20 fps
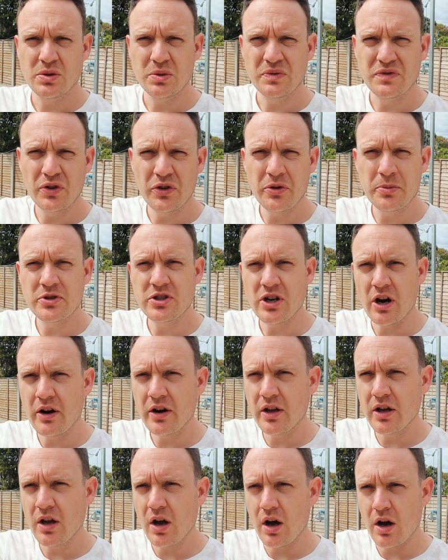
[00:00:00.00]
So we've done the
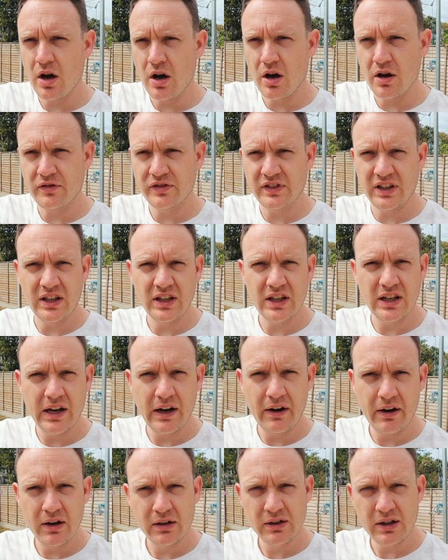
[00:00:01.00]
majority of the
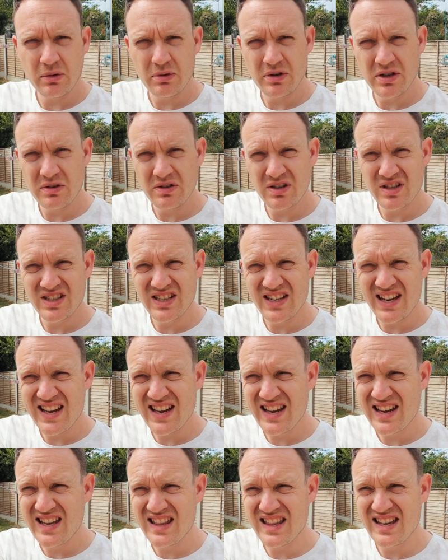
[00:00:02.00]
clear out that we're doing
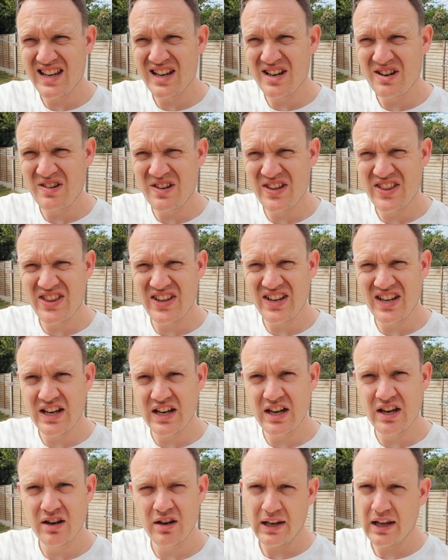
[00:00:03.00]
today. The only
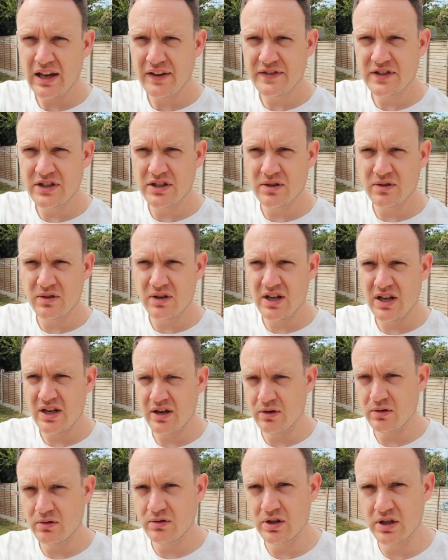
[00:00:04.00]
thing left to do
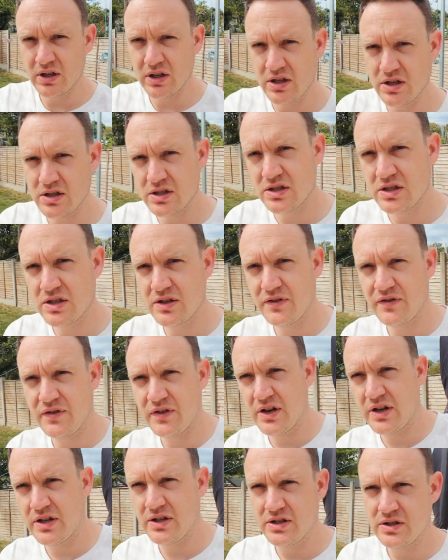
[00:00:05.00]
now is
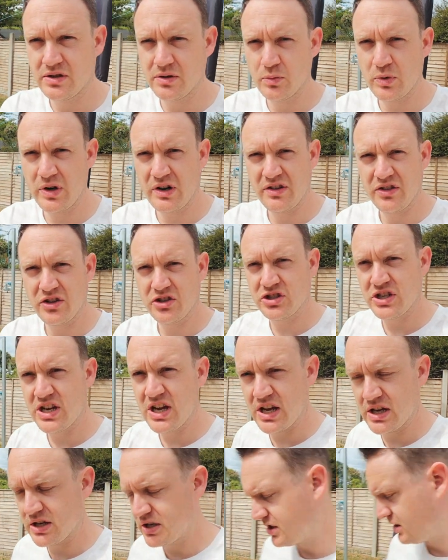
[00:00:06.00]
find somewhere in the
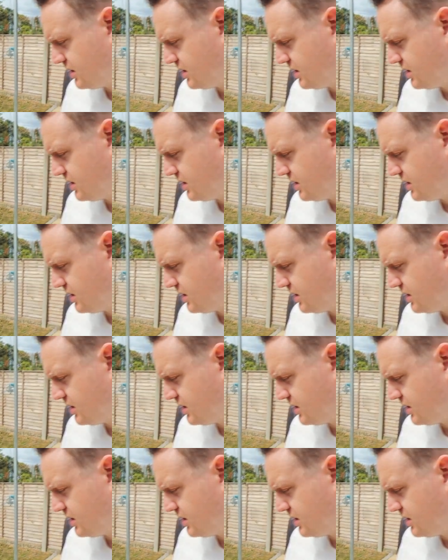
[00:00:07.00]
shed